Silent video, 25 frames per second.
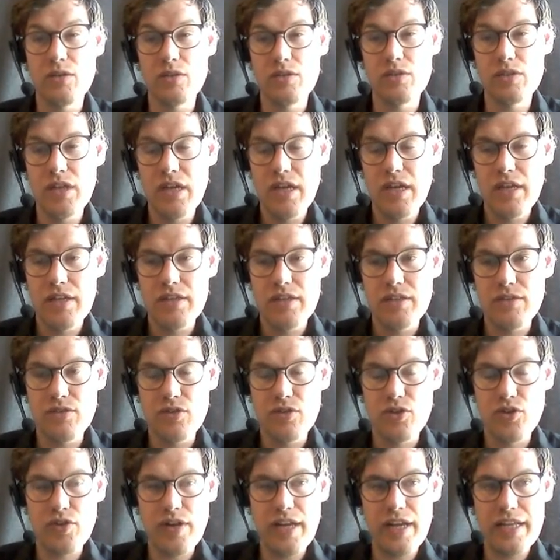So it's
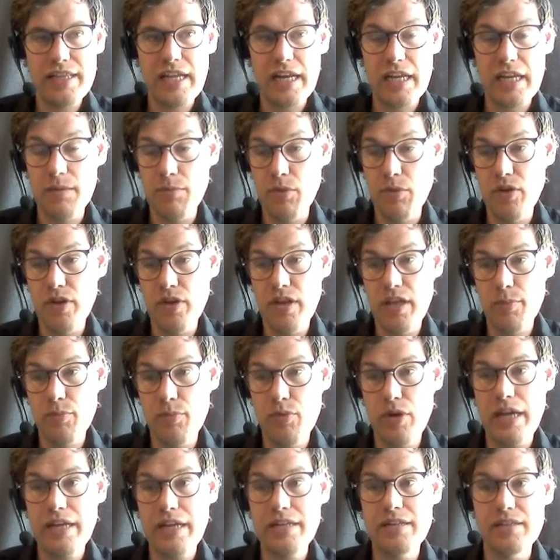to create that community of
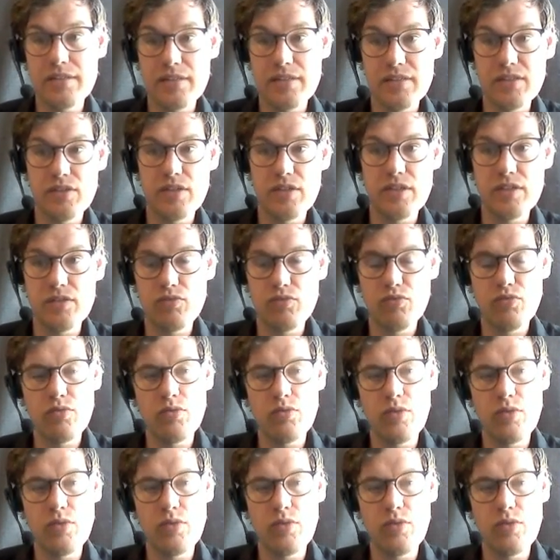practice is